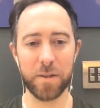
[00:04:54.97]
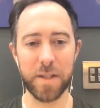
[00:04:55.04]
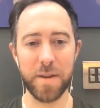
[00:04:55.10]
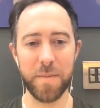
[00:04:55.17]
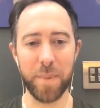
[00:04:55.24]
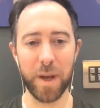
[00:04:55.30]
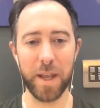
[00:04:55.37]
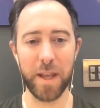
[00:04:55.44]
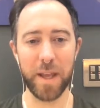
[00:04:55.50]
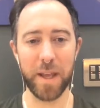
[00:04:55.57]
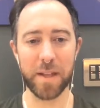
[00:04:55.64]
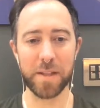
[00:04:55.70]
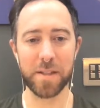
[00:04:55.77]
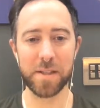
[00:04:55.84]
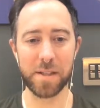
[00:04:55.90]

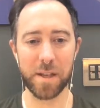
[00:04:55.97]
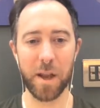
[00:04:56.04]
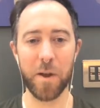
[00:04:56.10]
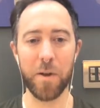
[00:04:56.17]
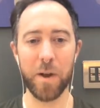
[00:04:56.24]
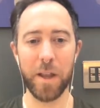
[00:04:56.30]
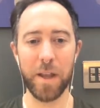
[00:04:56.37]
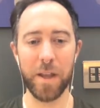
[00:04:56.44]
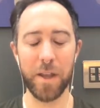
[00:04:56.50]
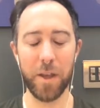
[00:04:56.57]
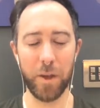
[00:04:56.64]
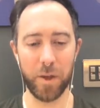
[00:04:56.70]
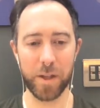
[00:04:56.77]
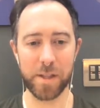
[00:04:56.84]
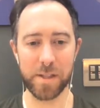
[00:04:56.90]
deeply and slowly
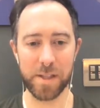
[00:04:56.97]
you can